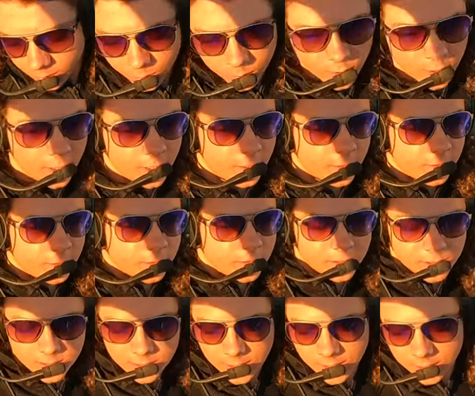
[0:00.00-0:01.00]
Radios
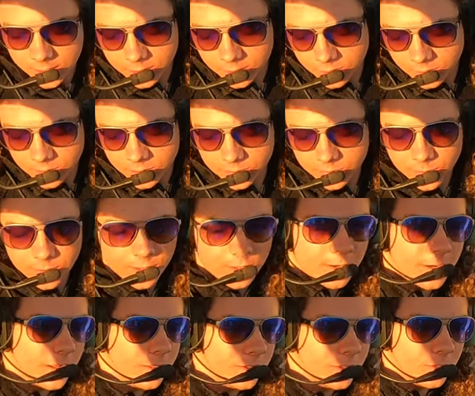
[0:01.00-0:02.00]
set,
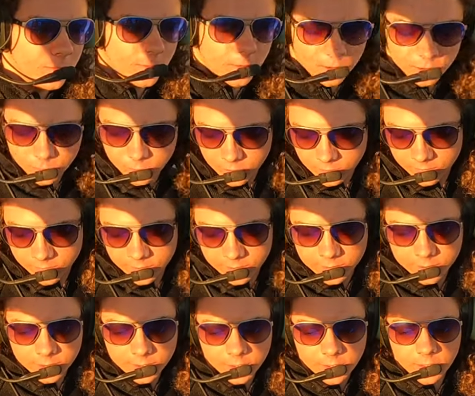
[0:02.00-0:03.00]
transponder altitude mode
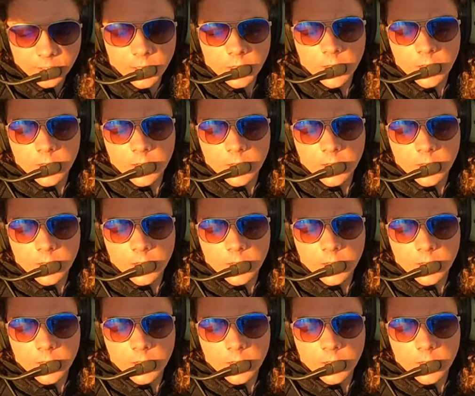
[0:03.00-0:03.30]
1200. Good.